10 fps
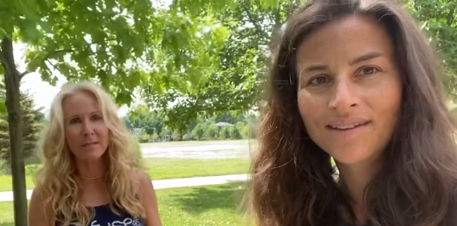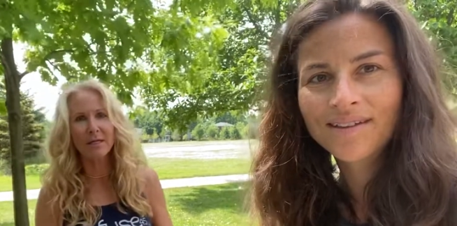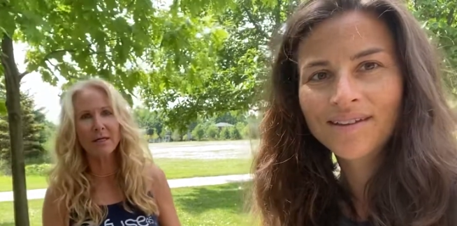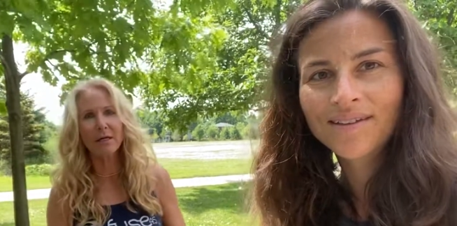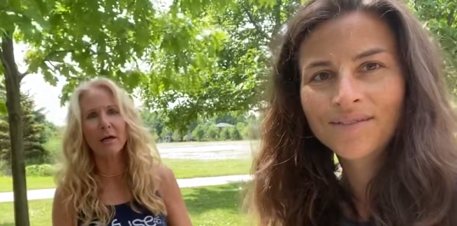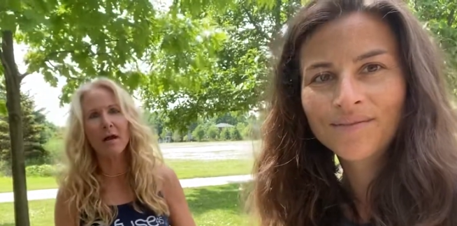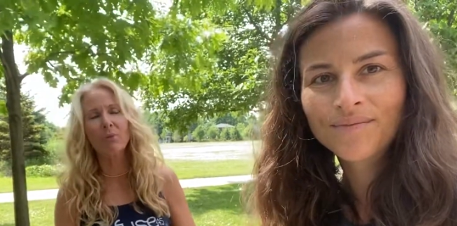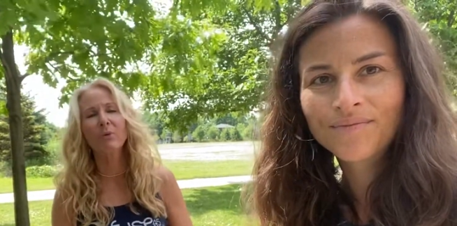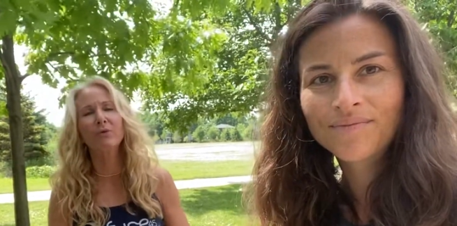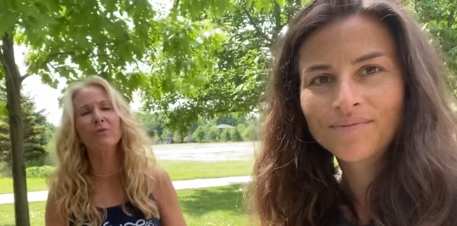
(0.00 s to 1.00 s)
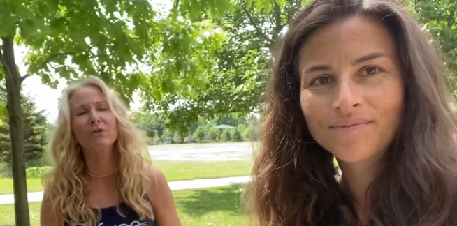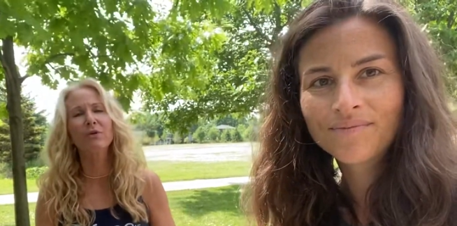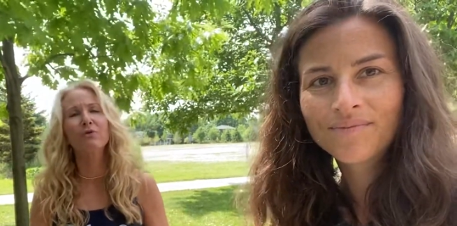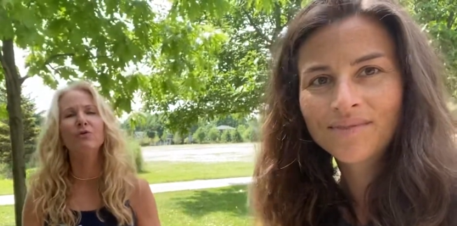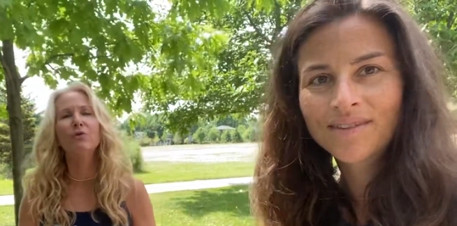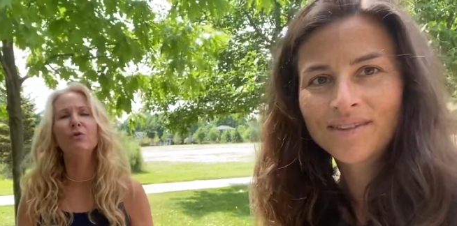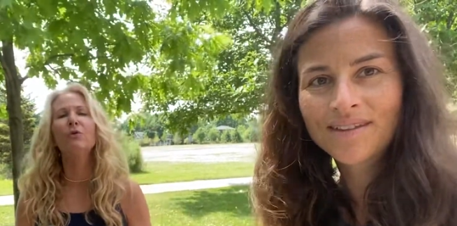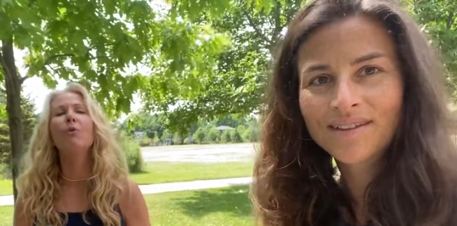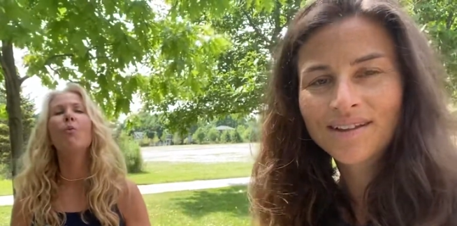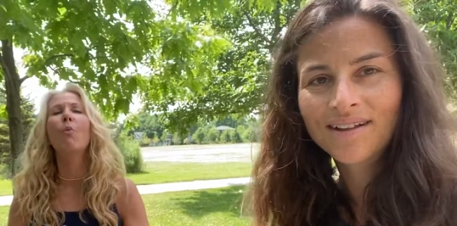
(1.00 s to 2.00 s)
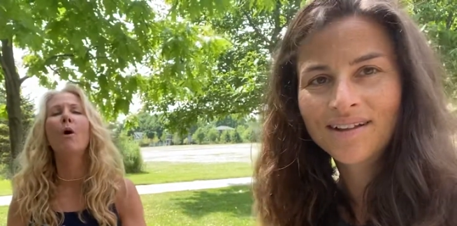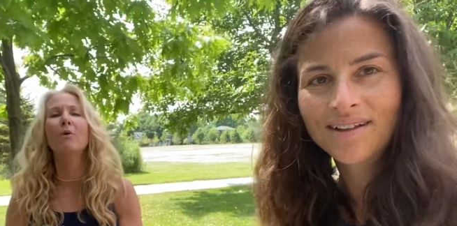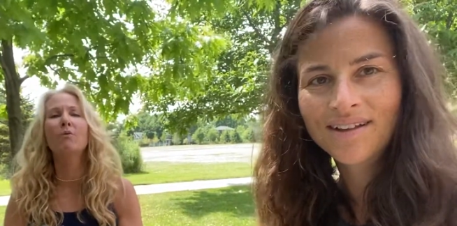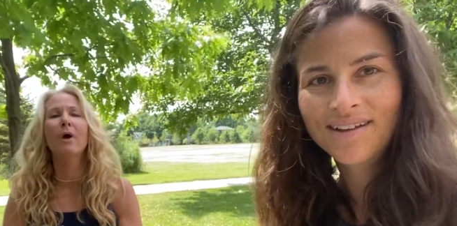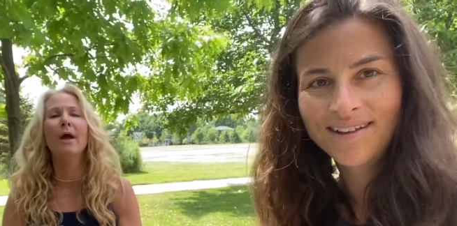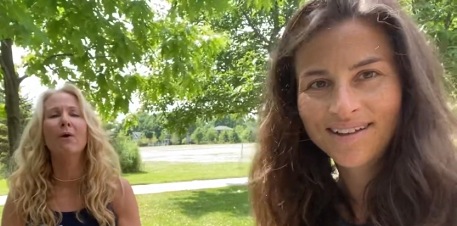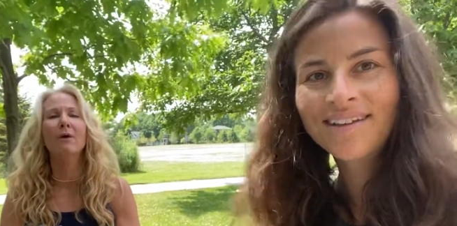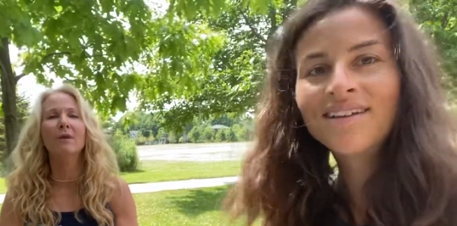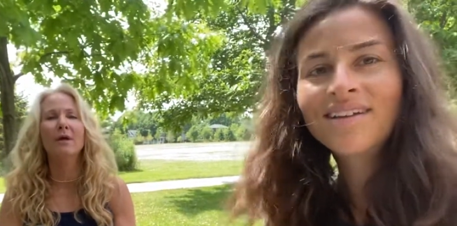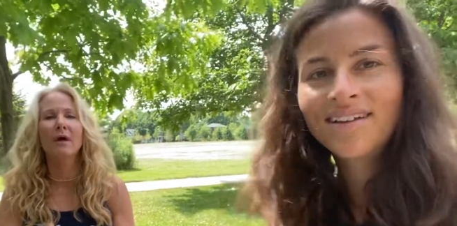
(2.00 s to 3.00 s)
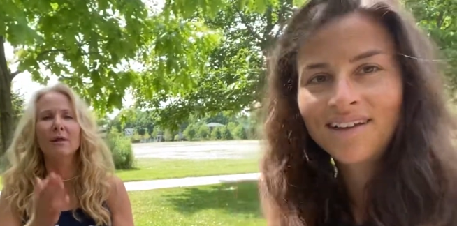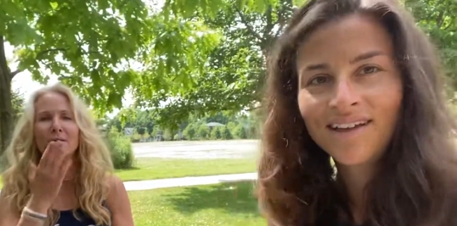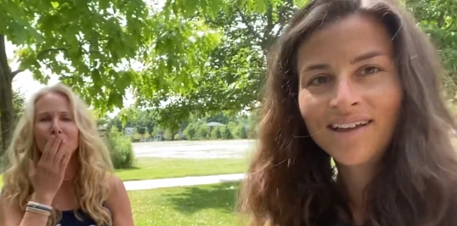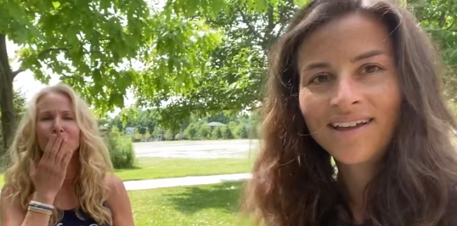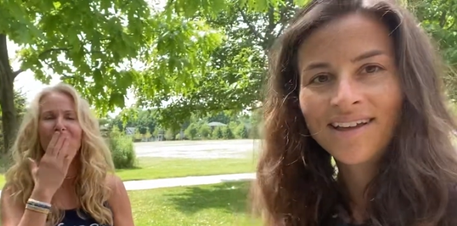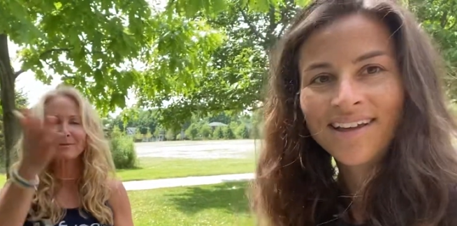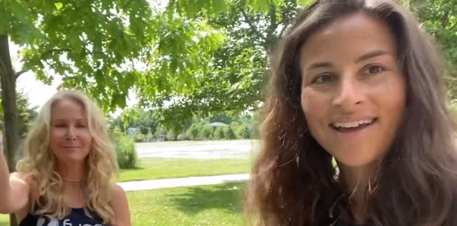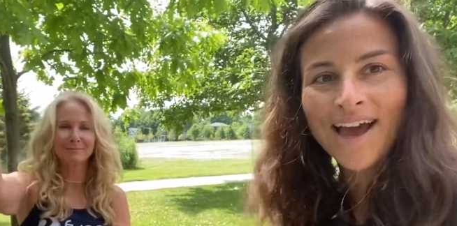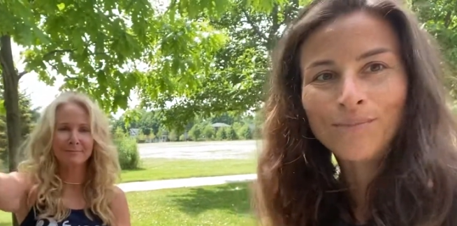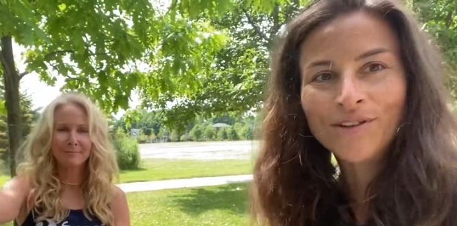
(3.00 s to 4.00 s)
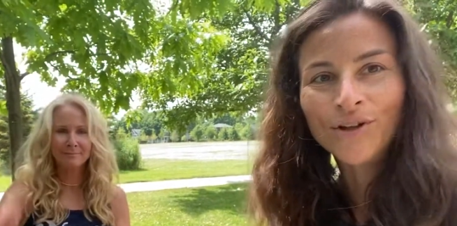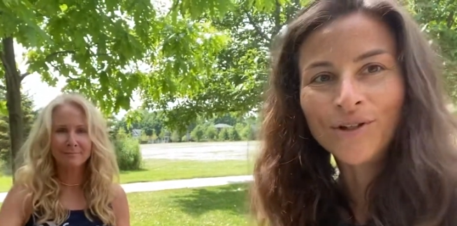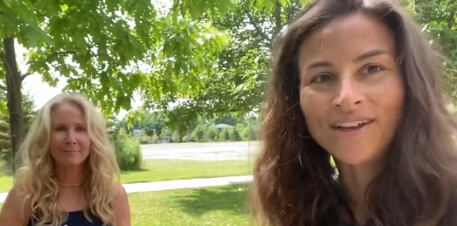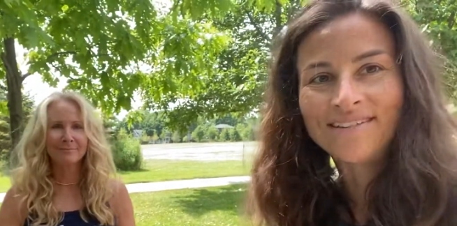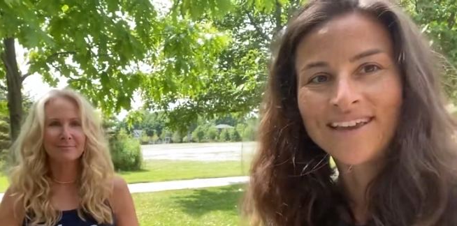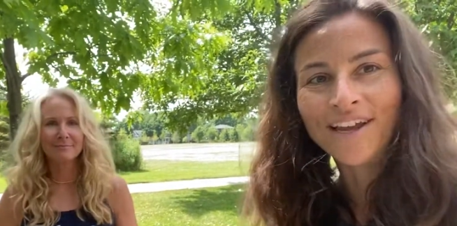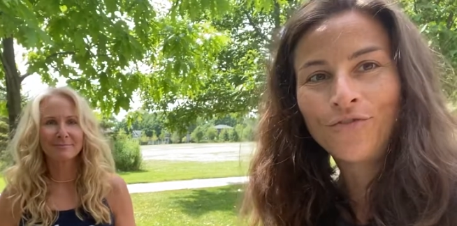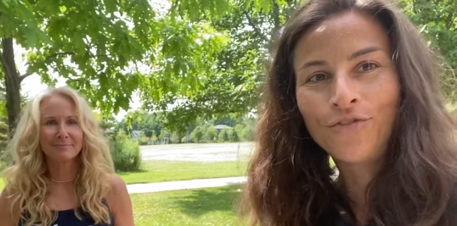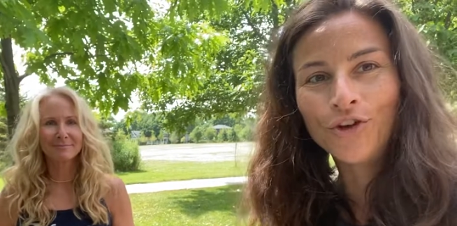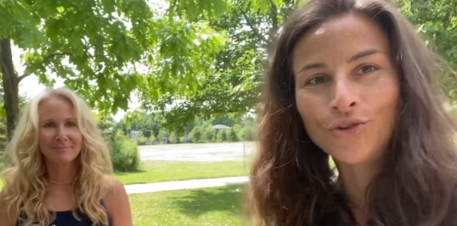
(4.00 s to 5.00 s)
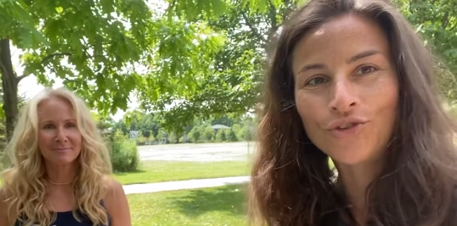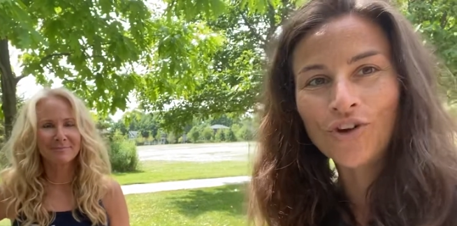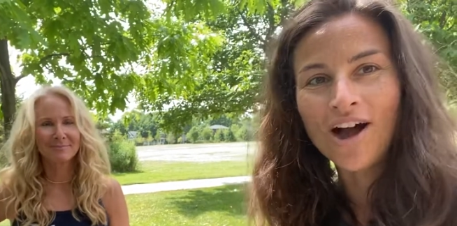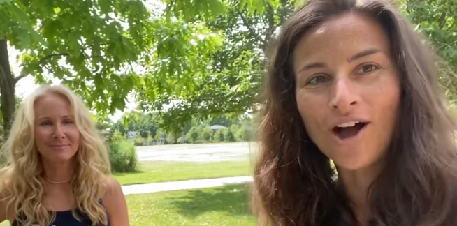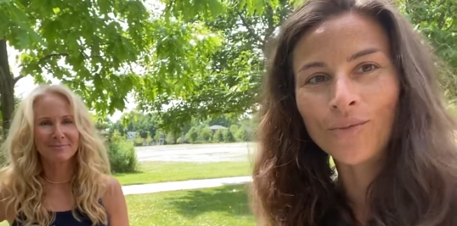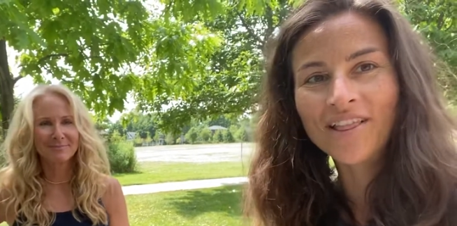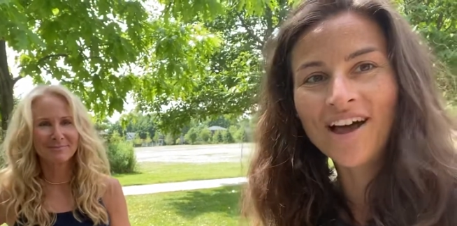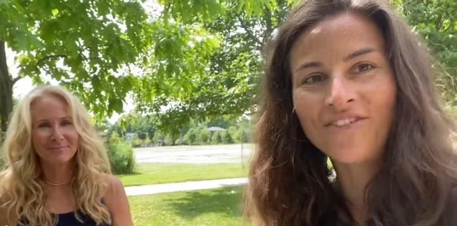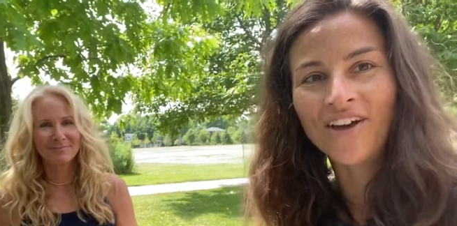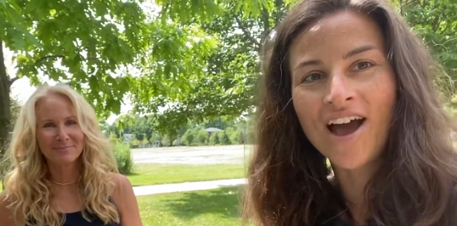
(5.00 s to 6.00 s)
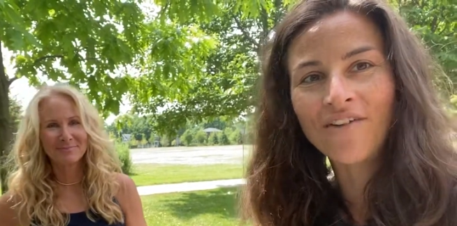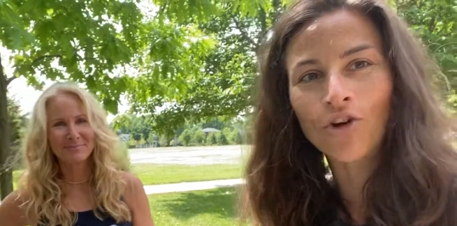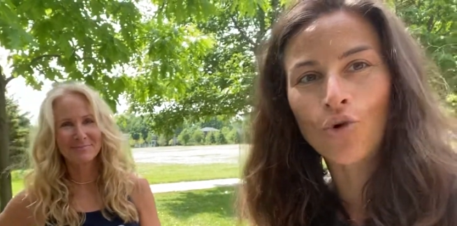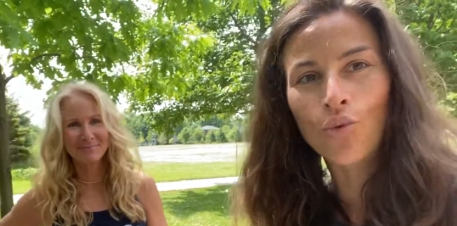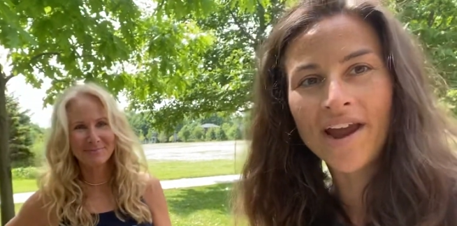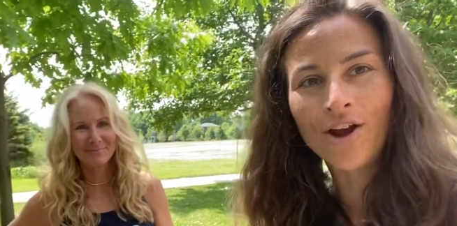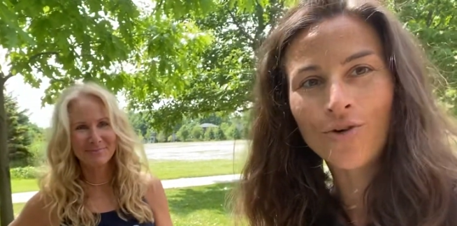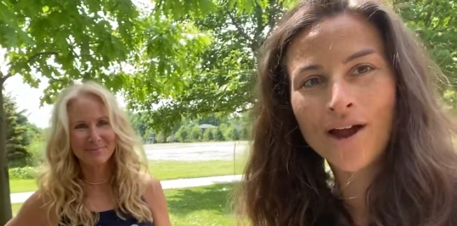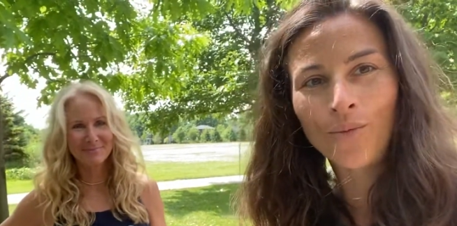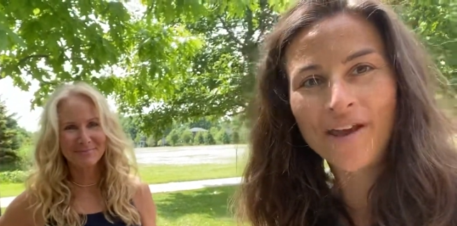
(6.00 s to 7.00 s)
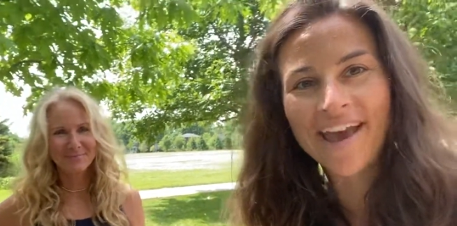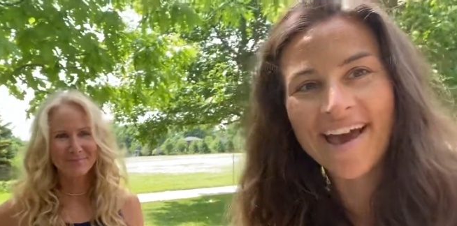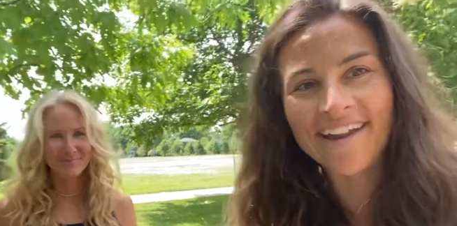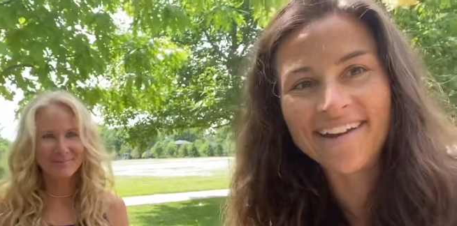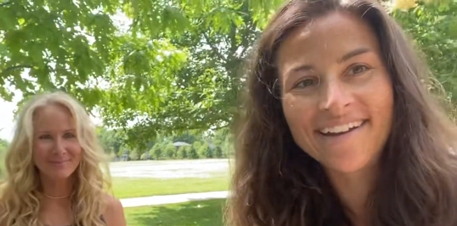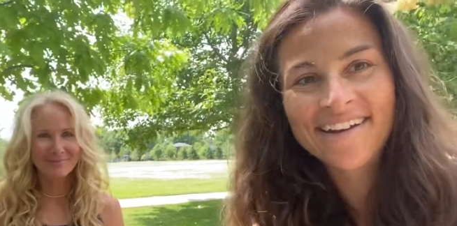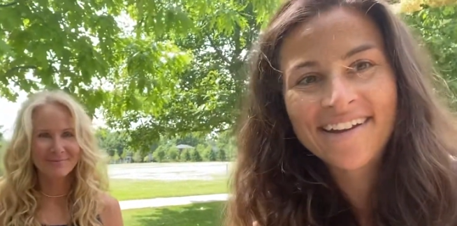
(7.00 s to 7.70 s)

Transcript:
Speaker 1: here and we will see you soon one way or the other. Absolutely.
Speaker 2: Stay Fuse strong. We love you. Have a great, great weekend.